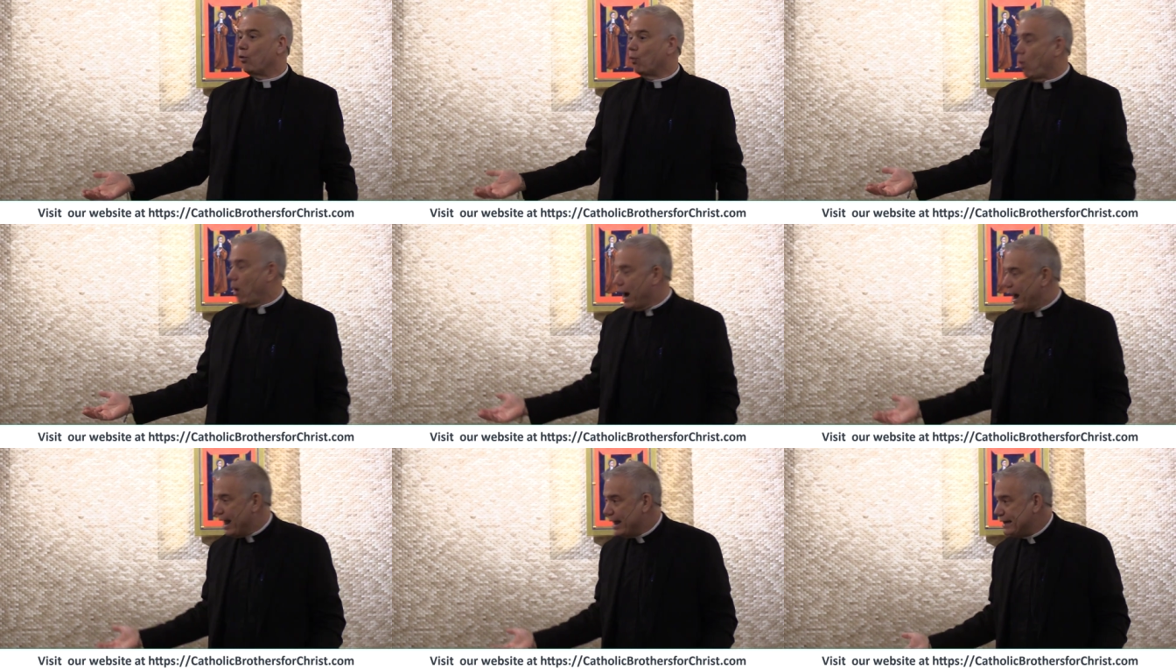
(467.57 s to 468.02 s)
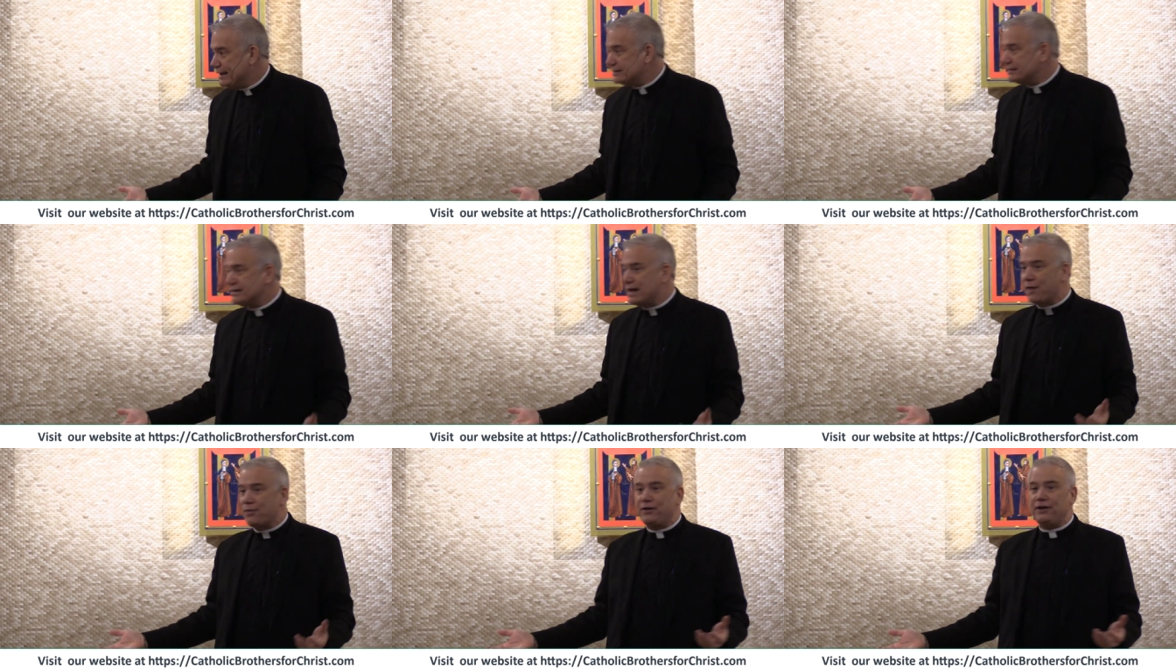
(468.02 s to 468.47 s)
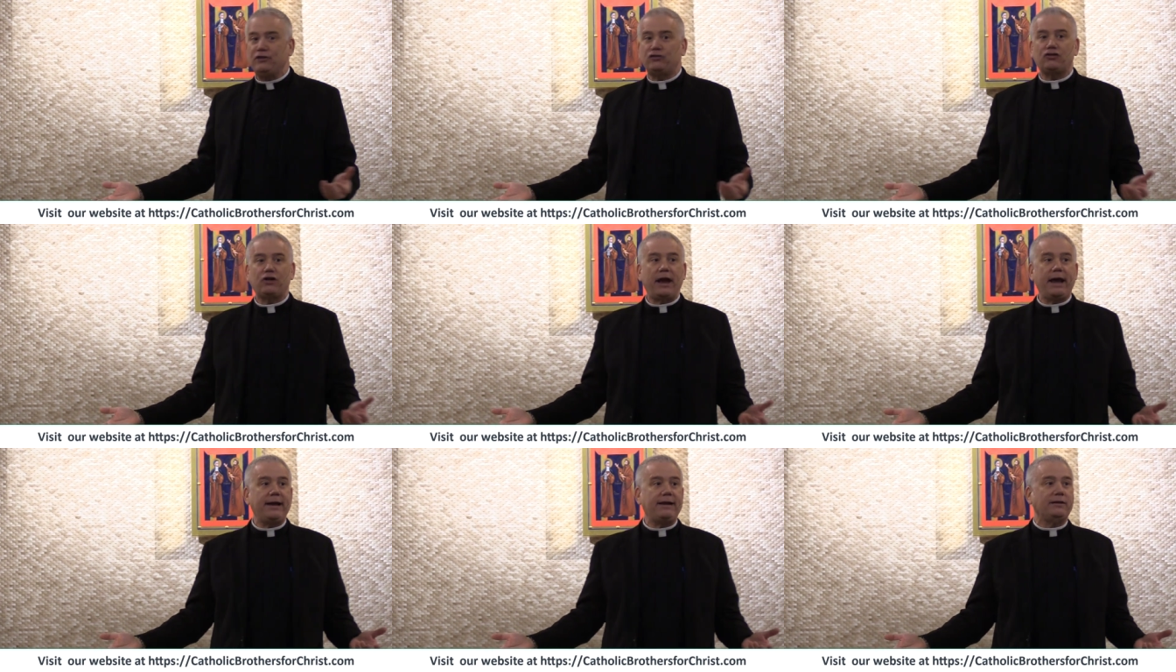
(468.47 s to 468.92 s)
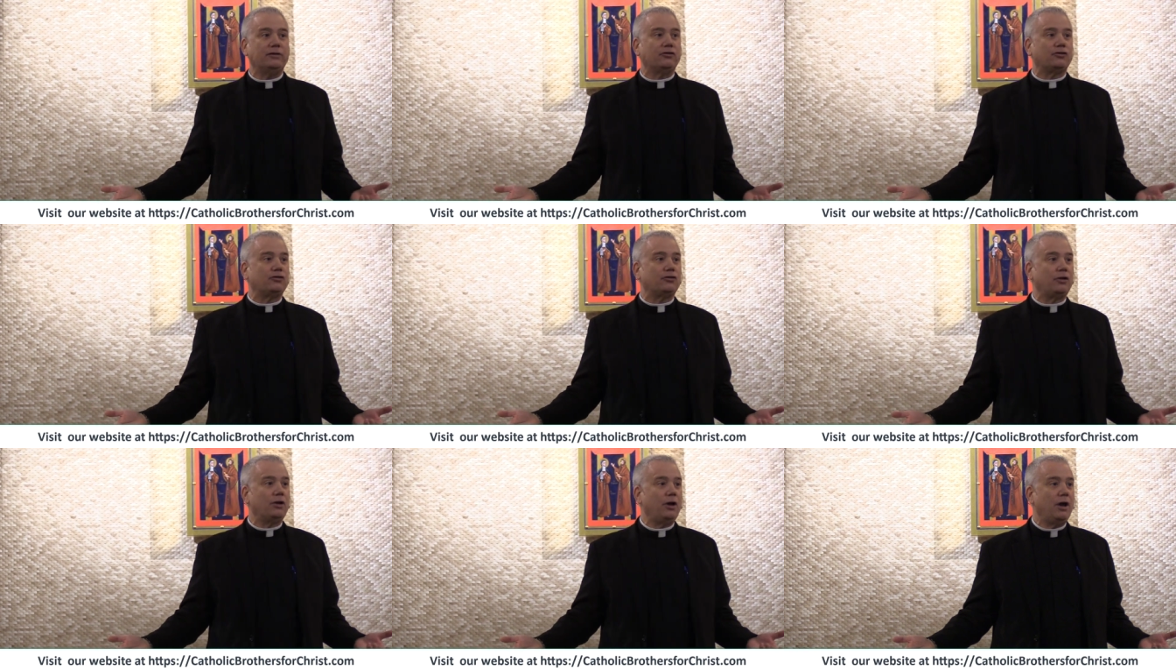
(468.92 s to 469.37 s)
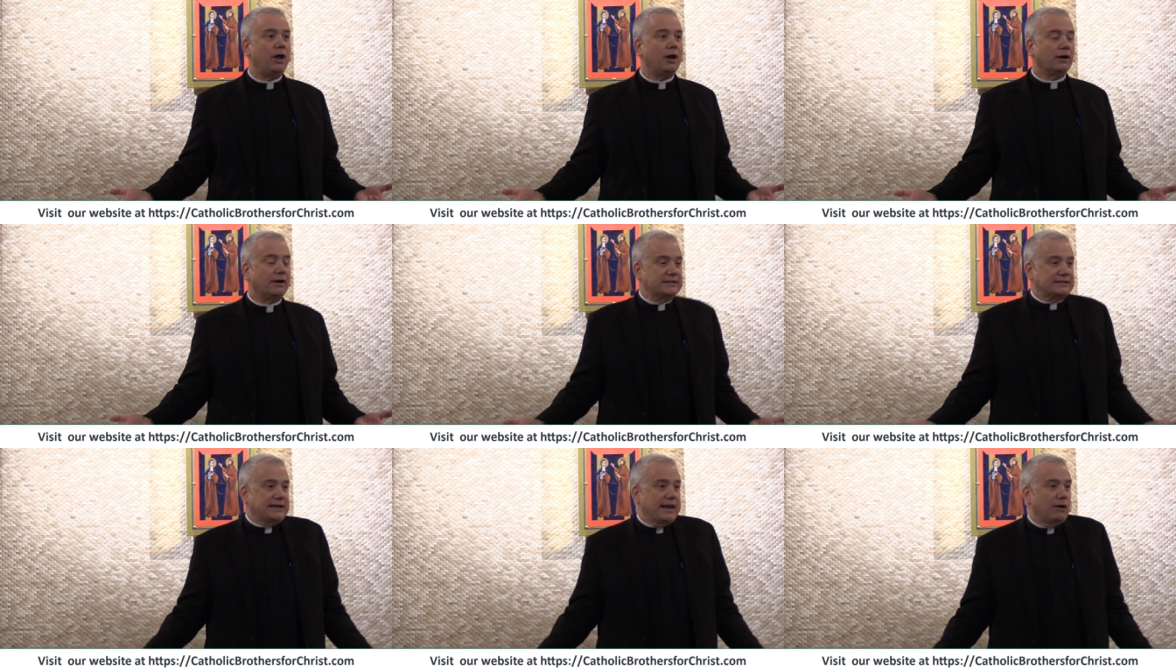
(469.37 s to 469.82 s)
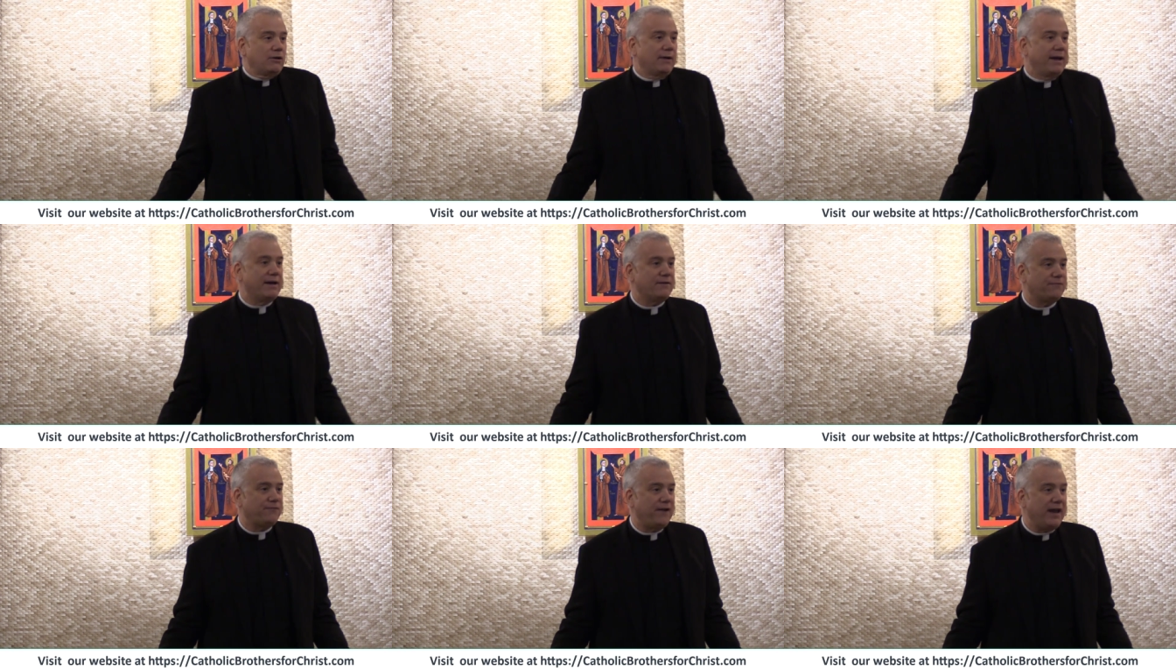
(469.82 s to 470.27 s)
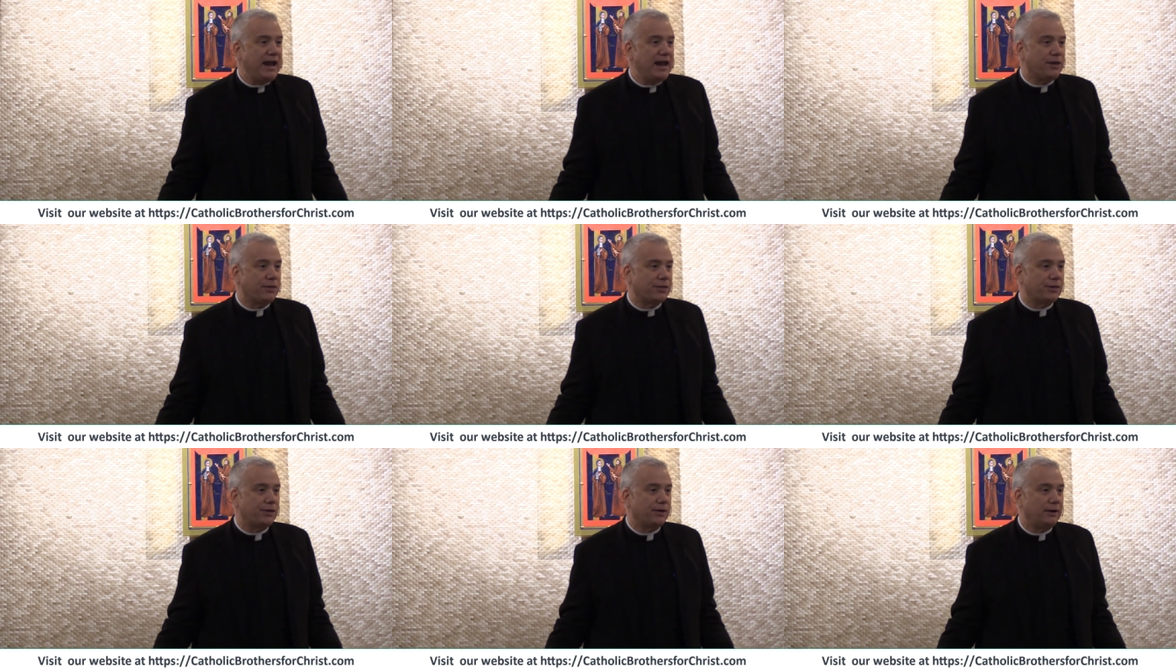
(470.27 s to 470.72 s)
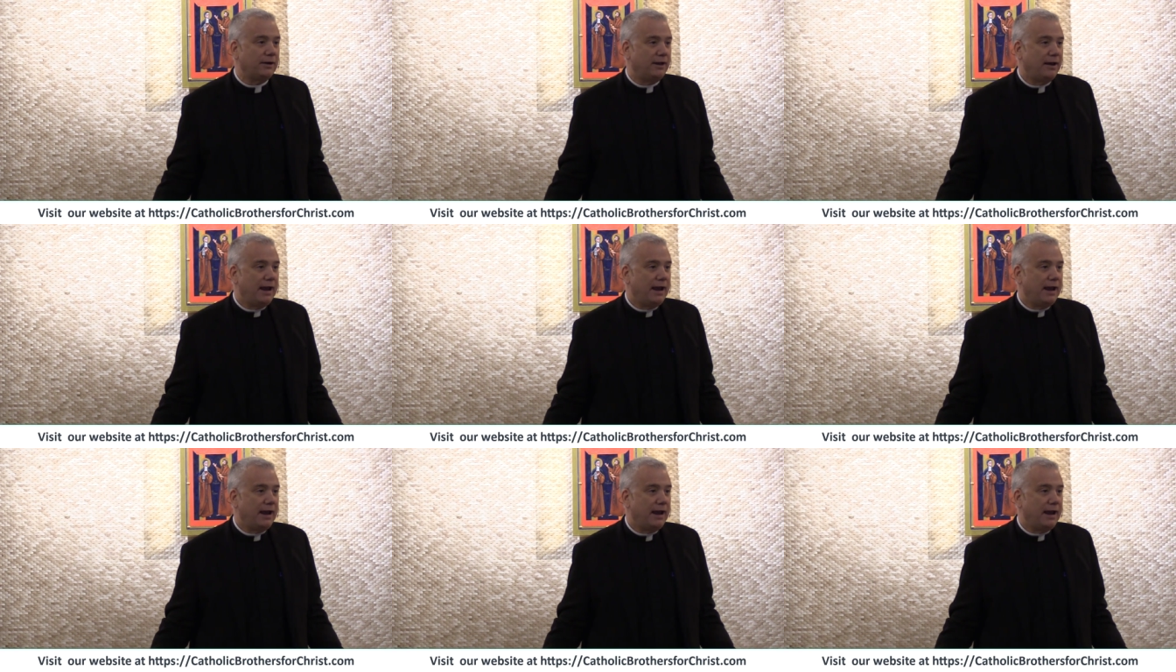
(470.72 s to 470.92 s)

Why has nothing changed? Because they don't have faith.